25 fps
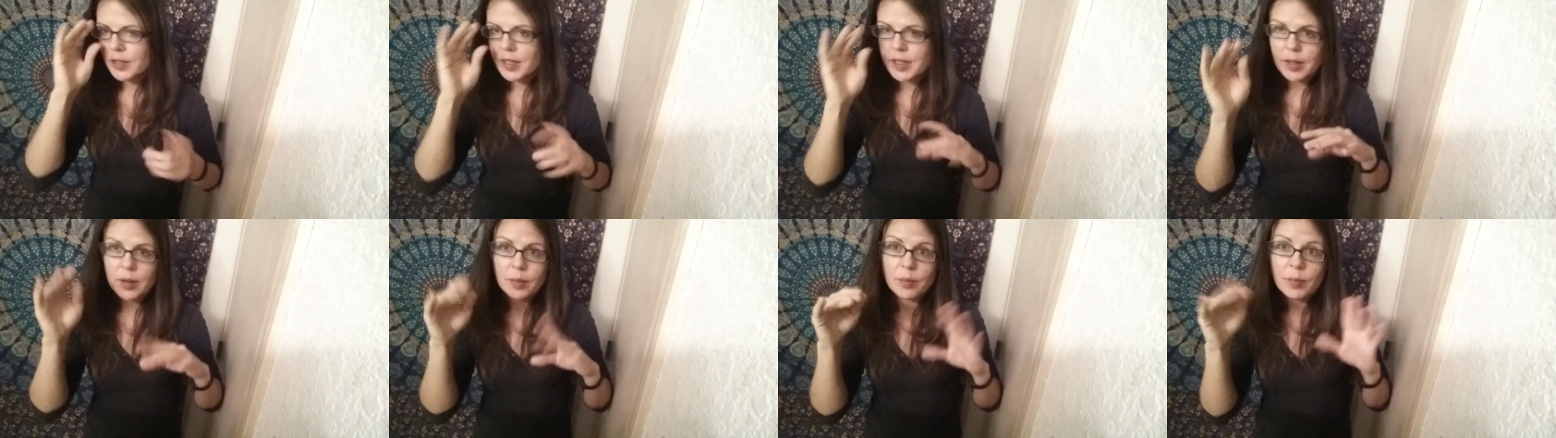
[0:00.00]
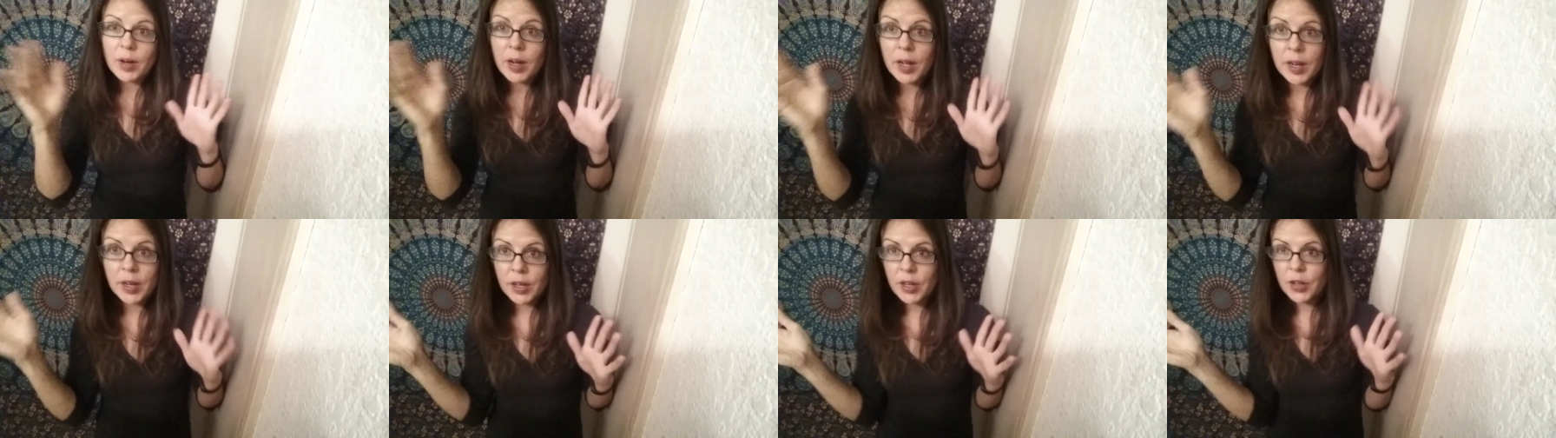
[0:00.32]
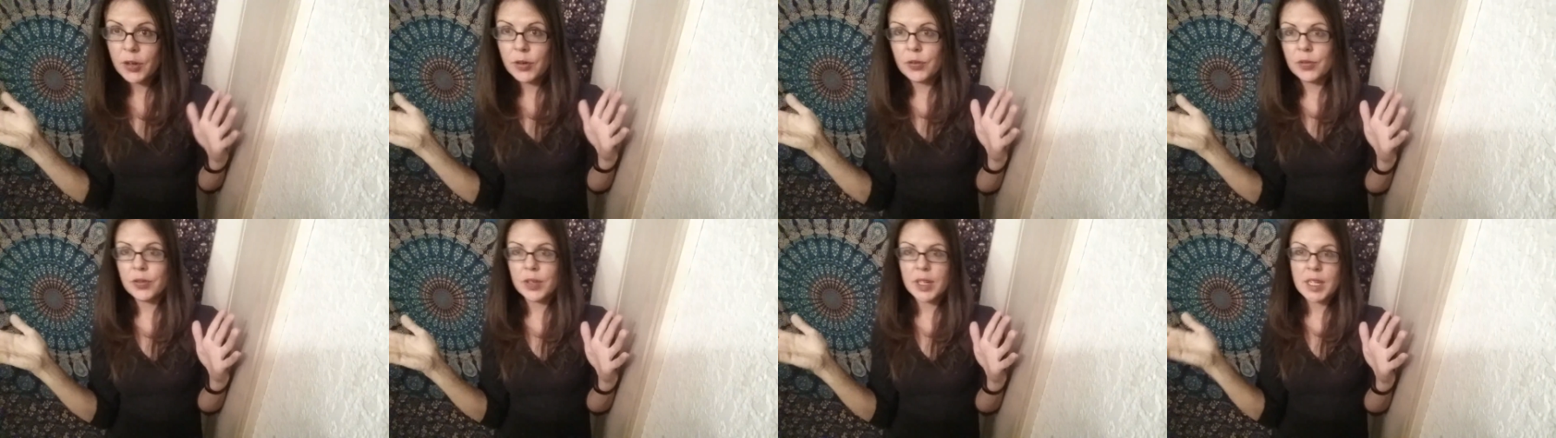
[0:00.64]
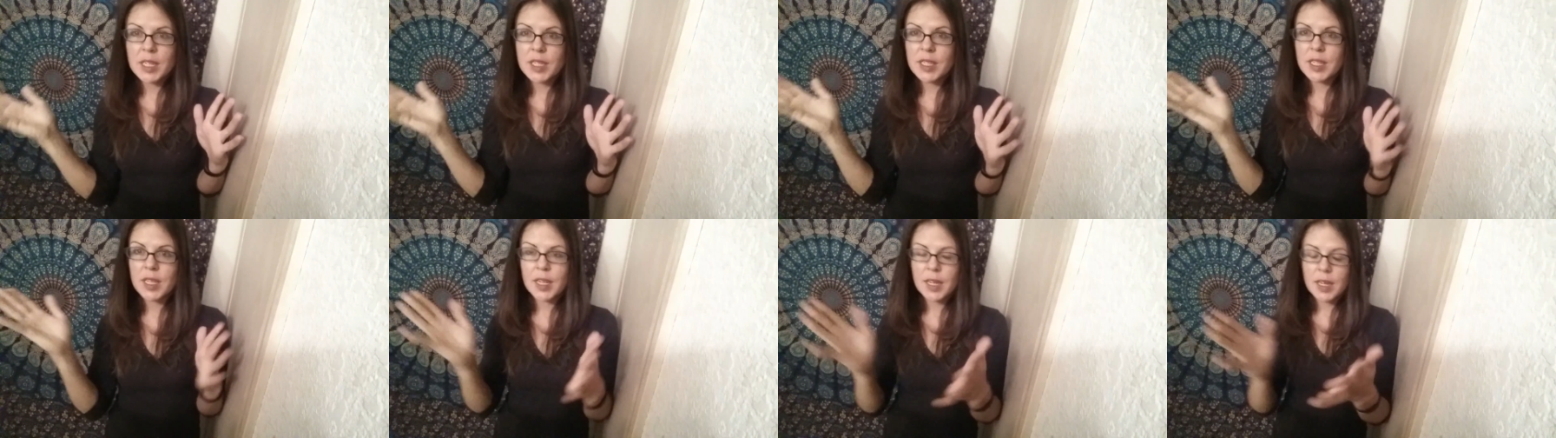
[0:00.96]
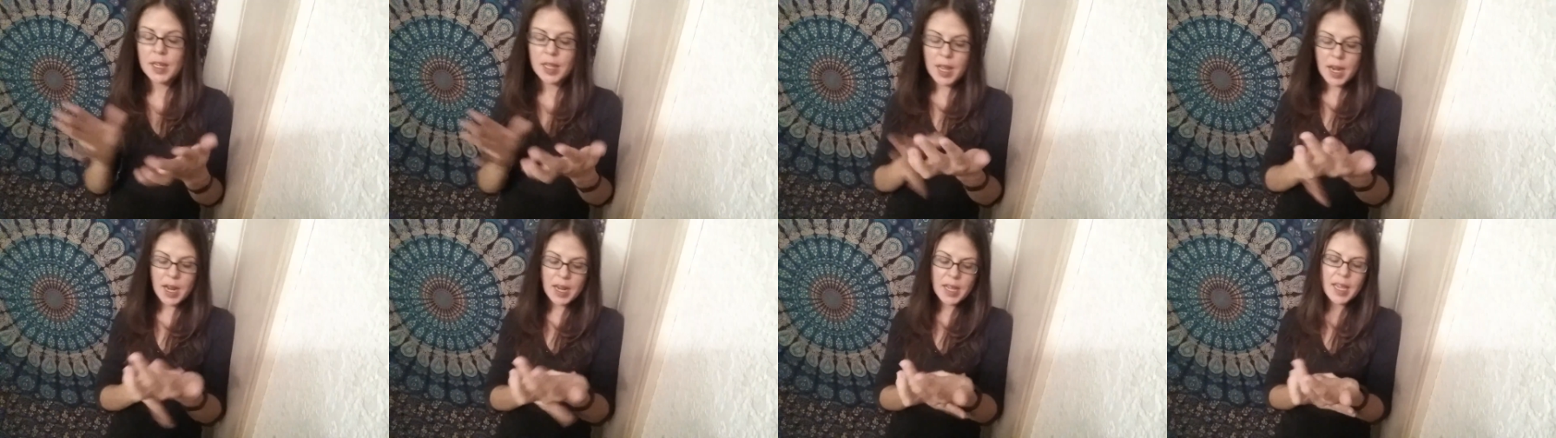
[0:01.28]
some unknown
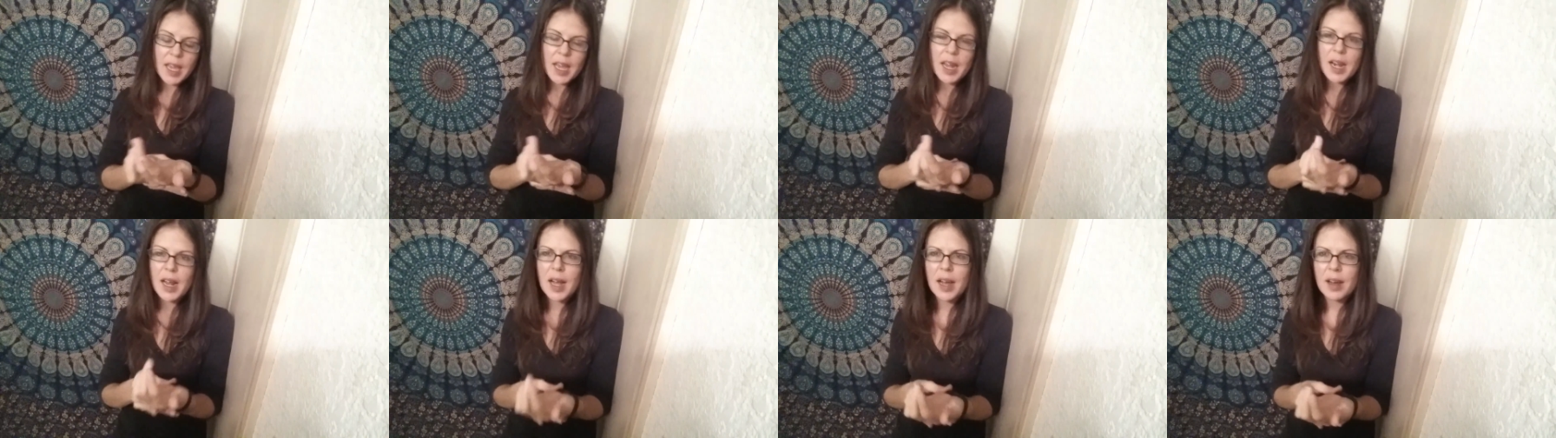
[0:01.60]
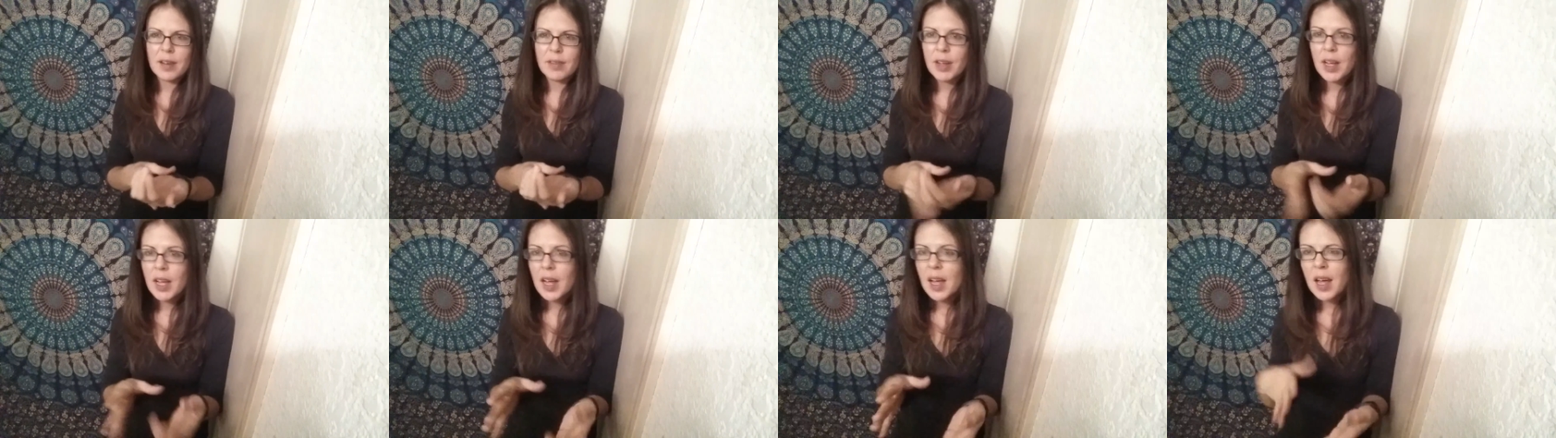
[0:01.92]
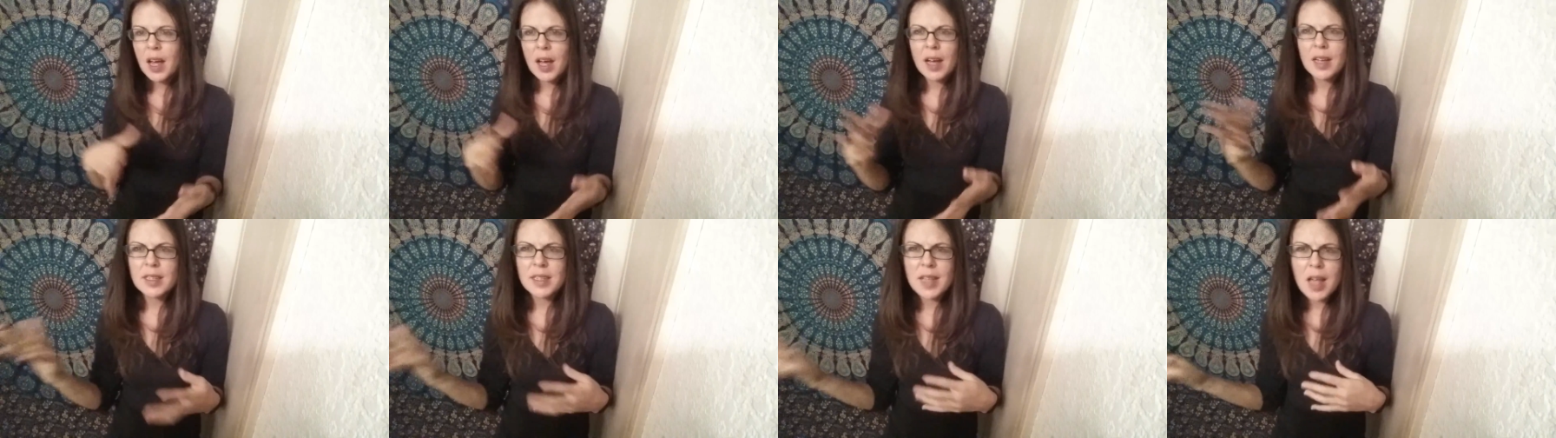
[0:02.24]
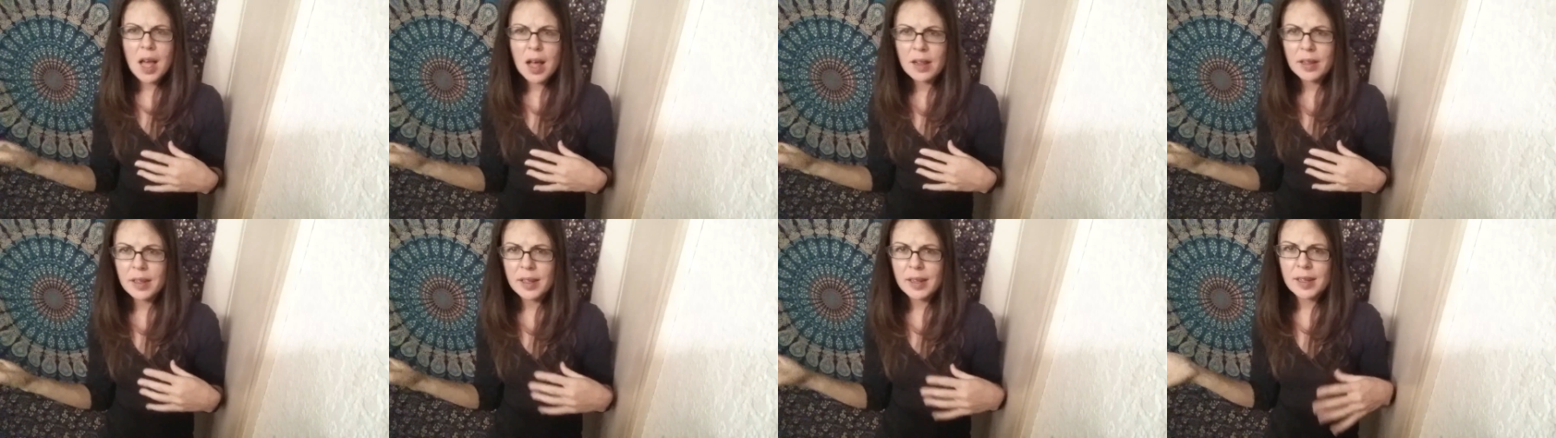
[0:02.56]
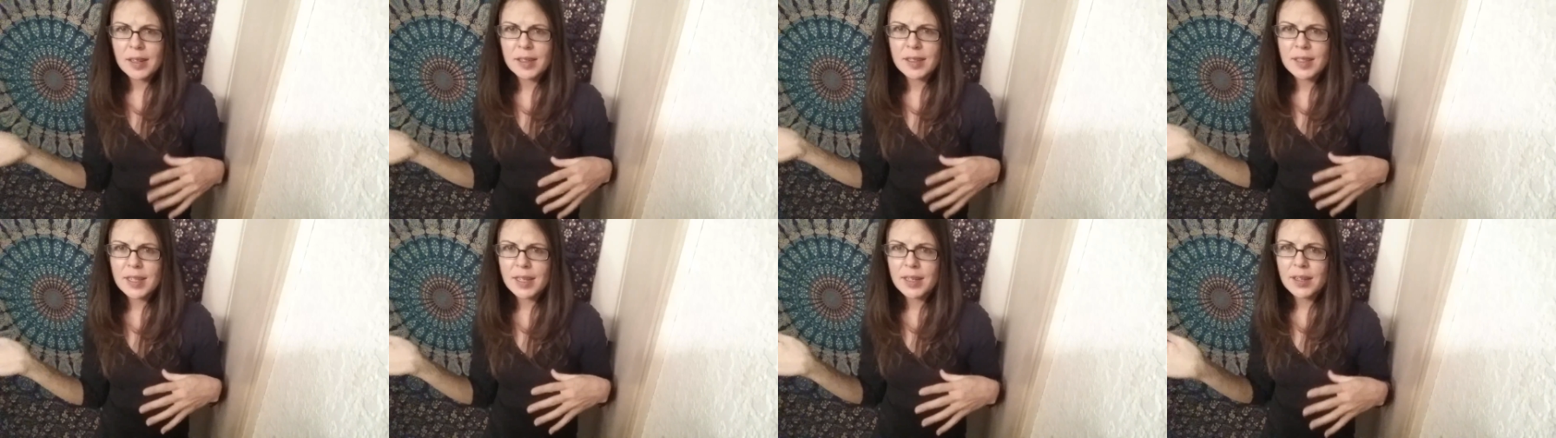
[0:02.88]
reason that I can't have a salad
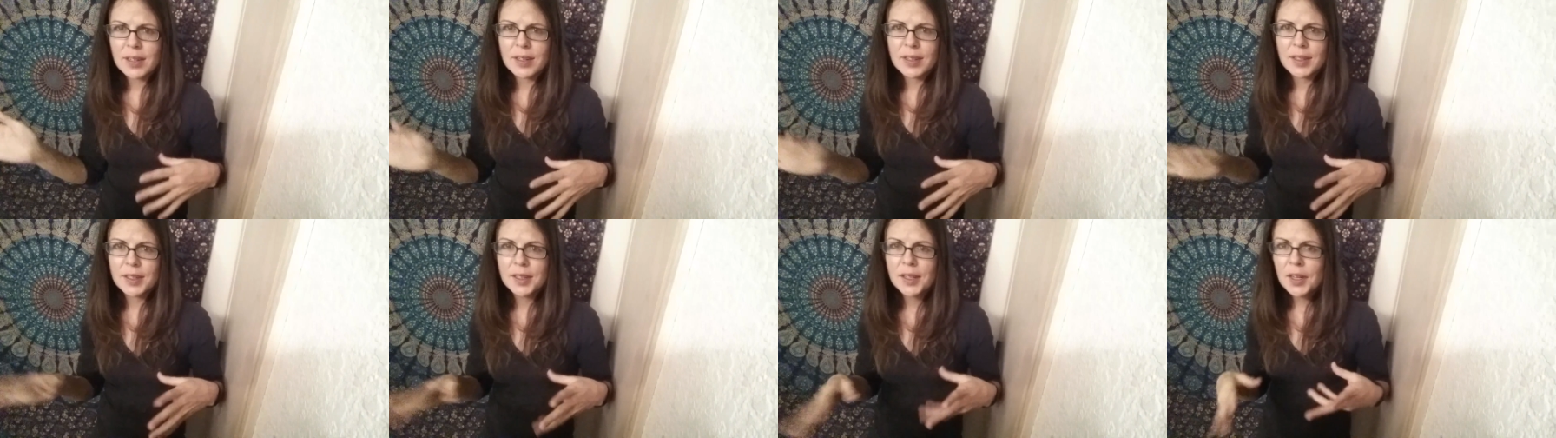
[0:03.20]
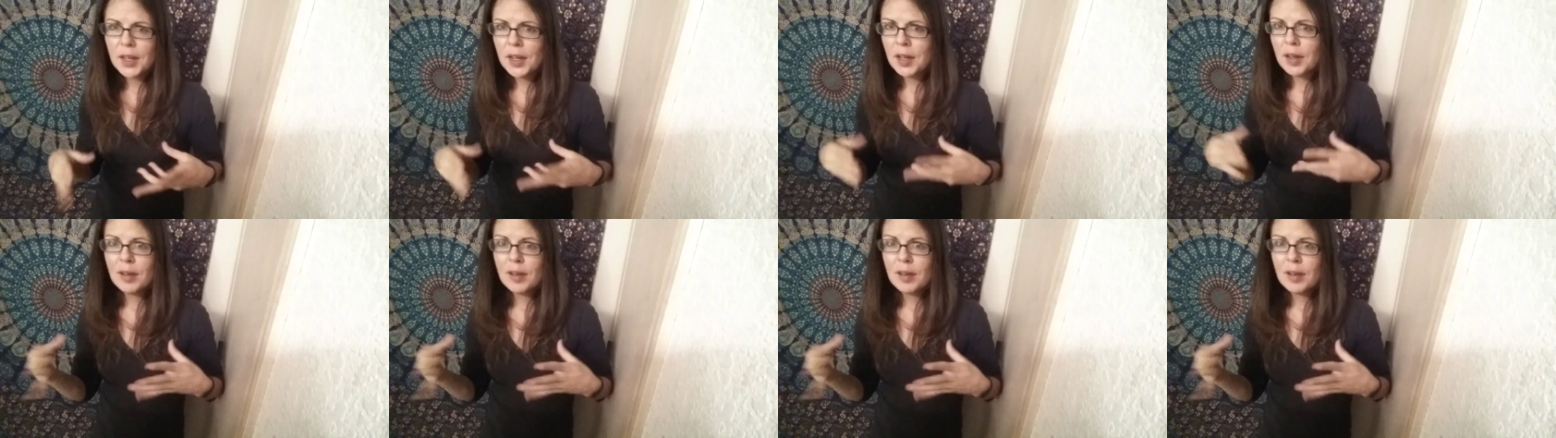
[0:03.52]
until